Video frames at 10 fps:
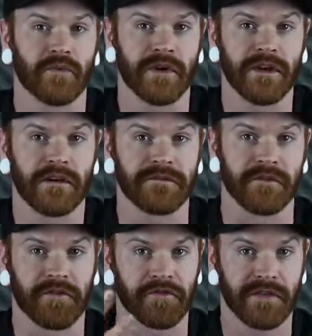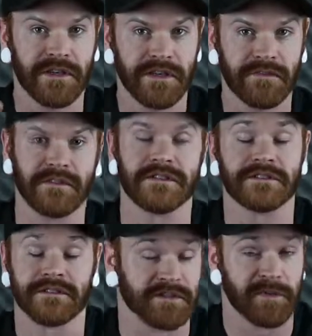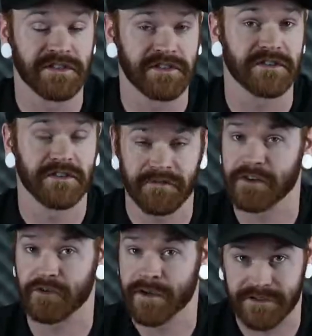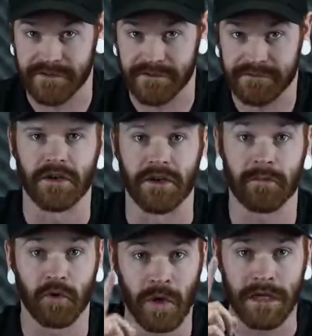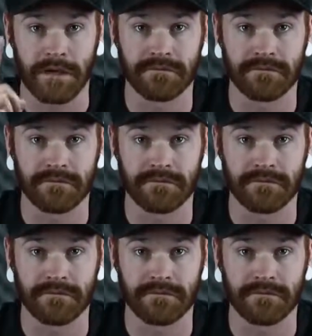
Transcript: we offer 3 different suspension configurations. Number 1,